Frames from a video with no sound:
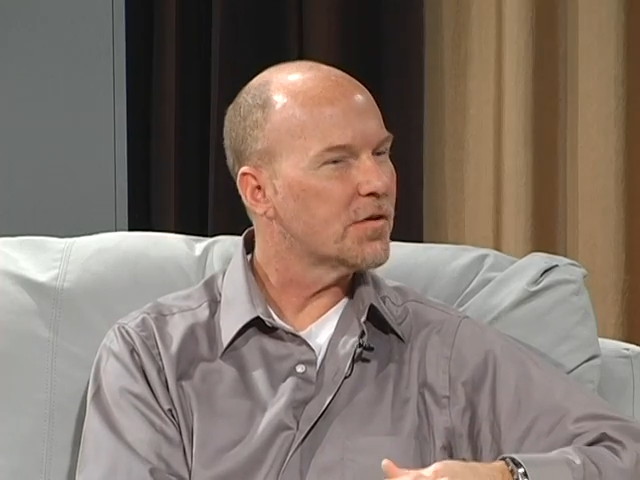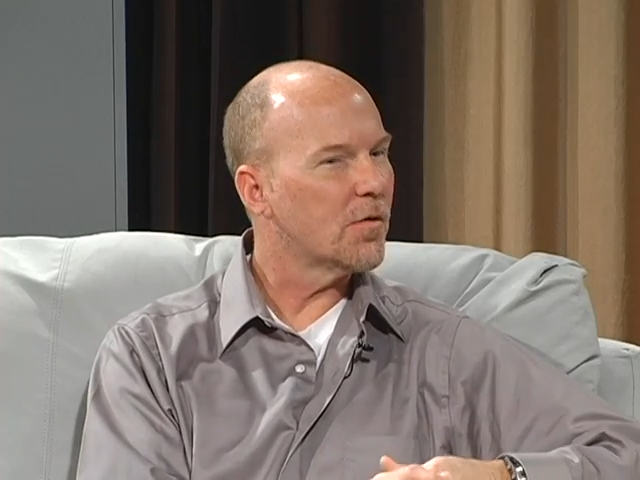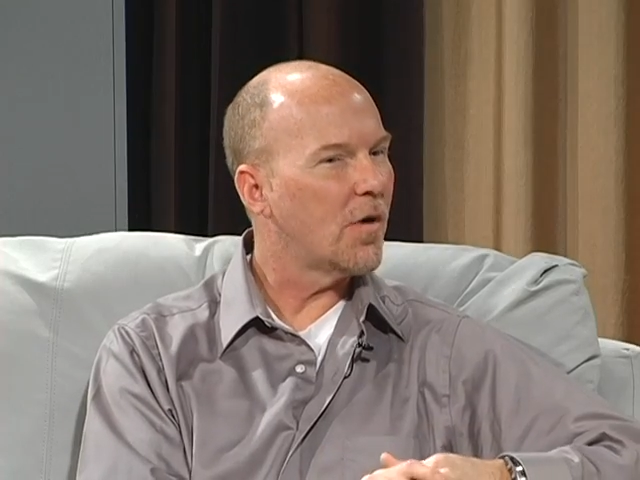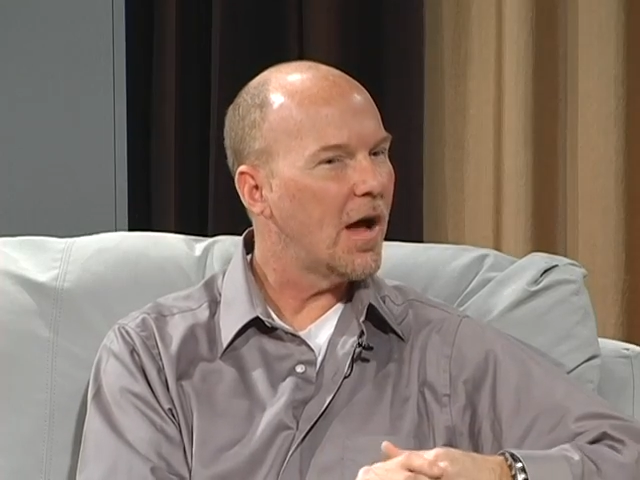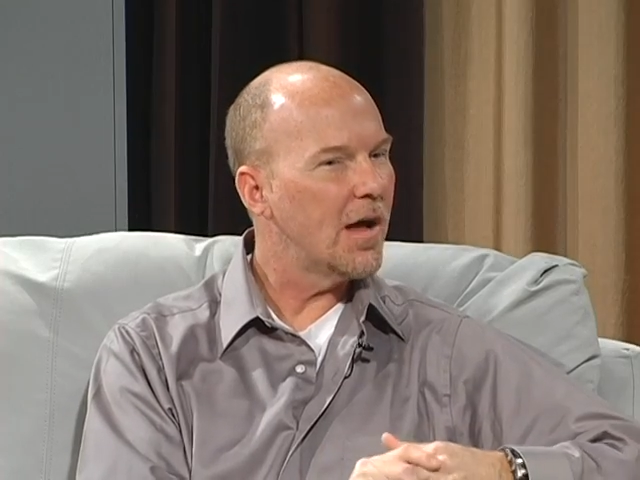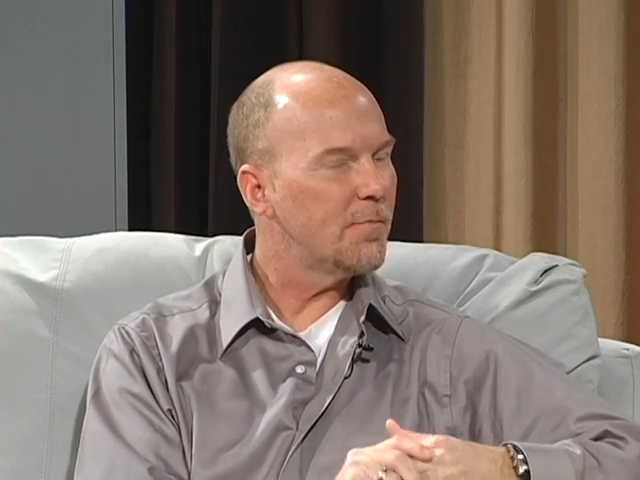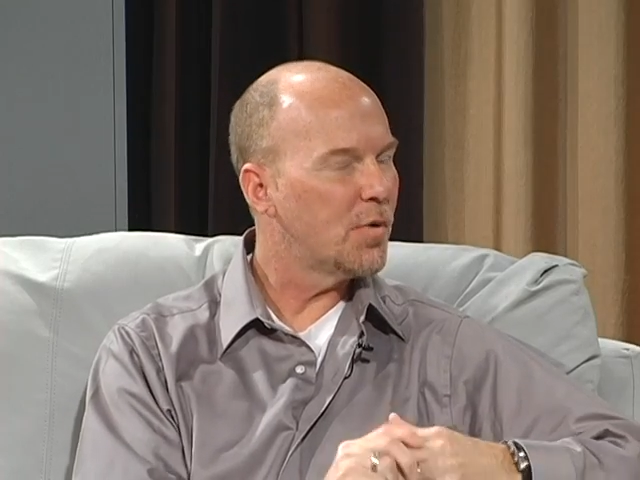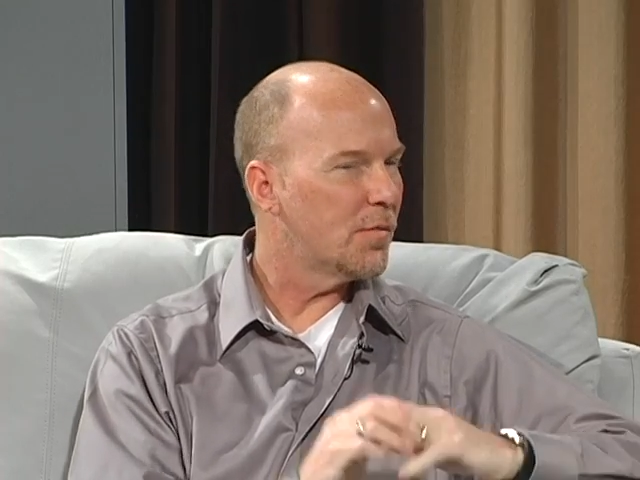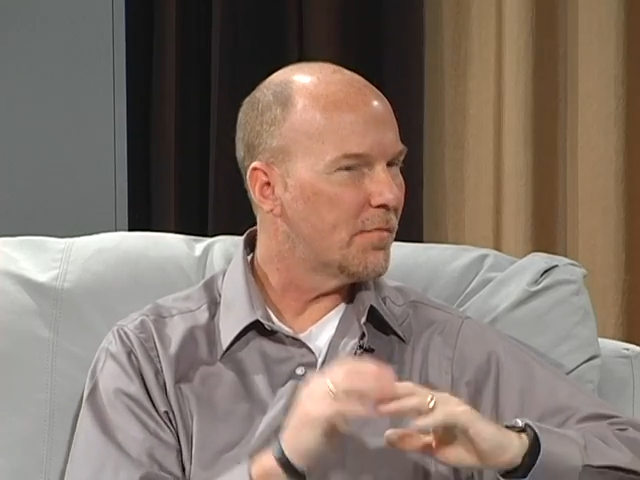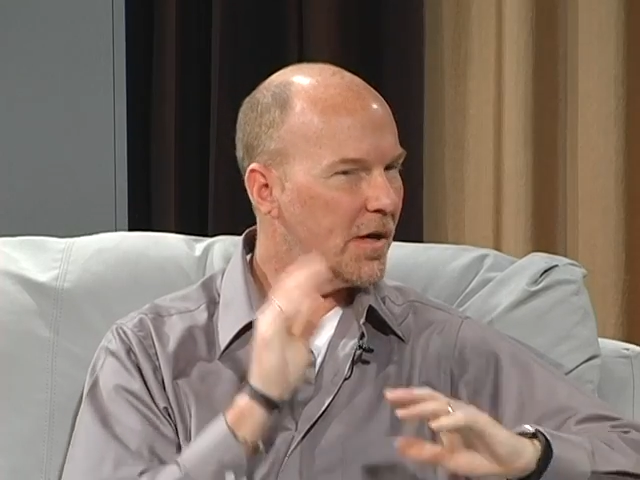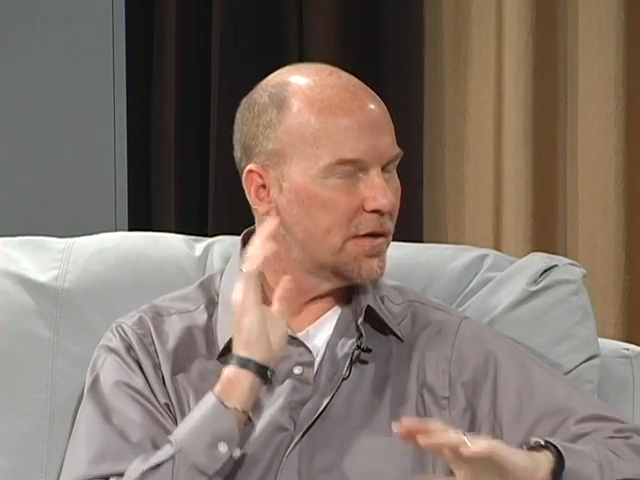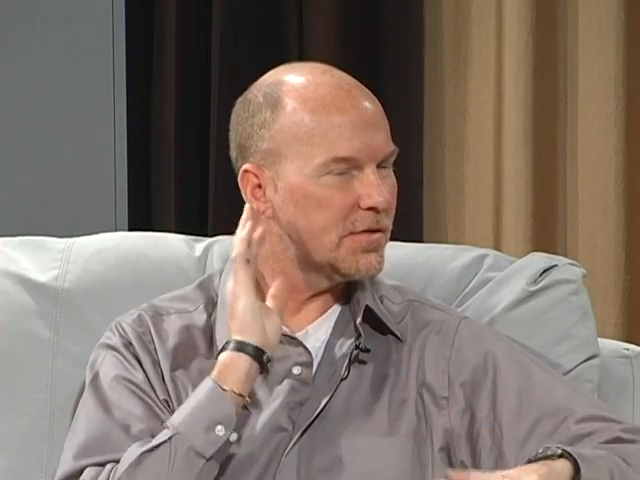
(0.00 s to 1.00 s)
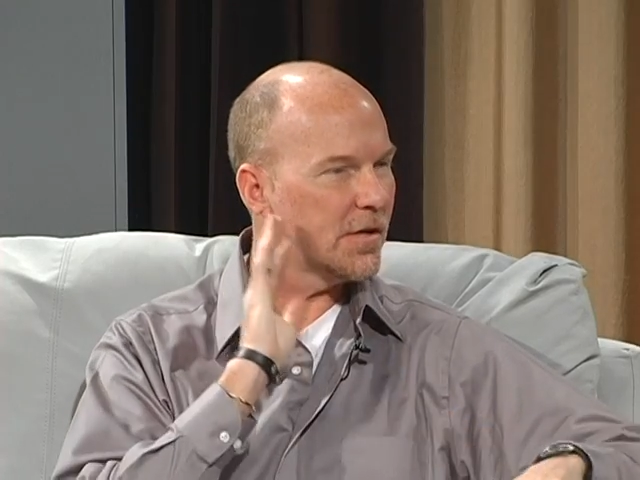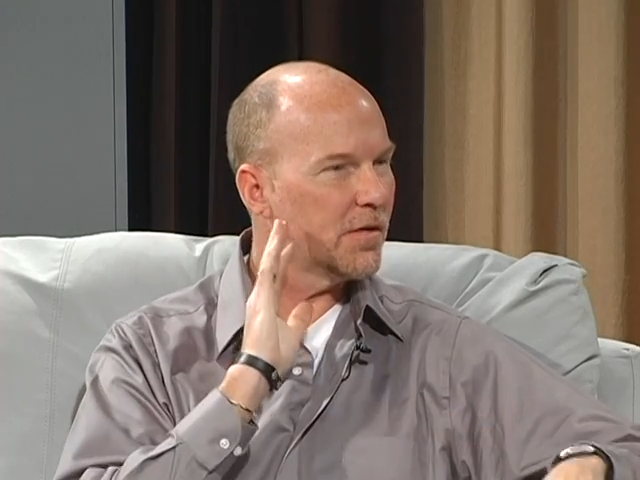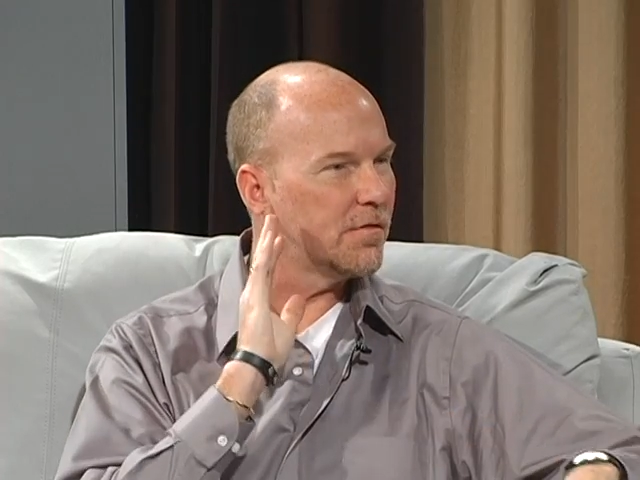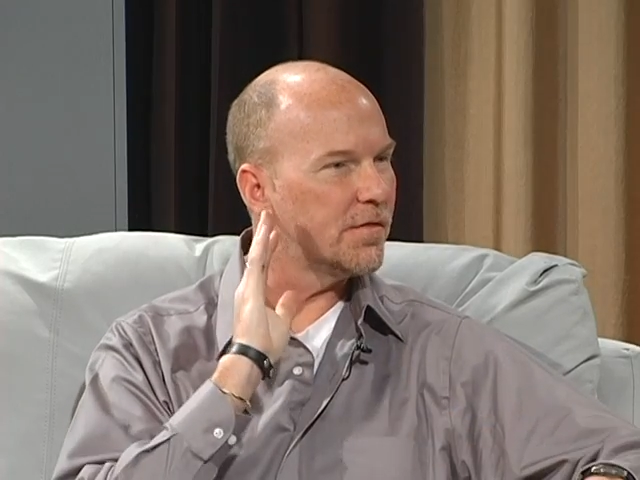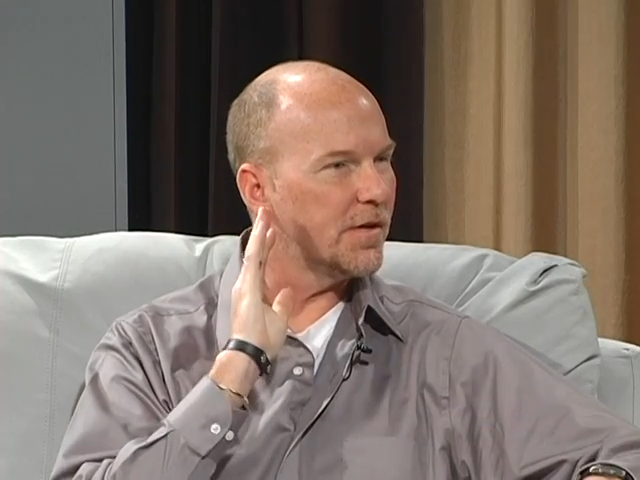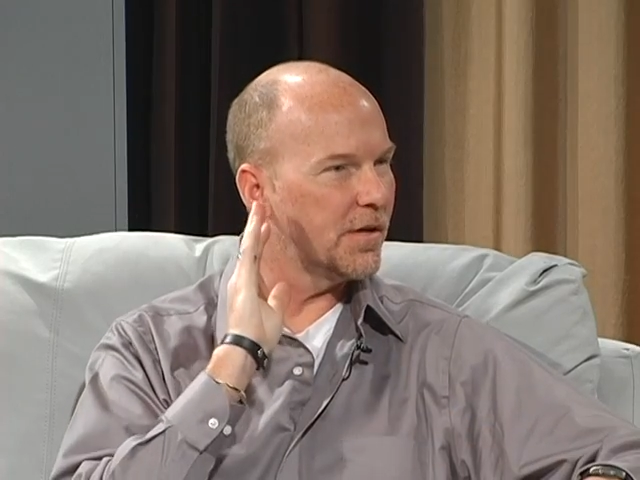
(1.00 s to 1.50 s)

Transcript: So I put myself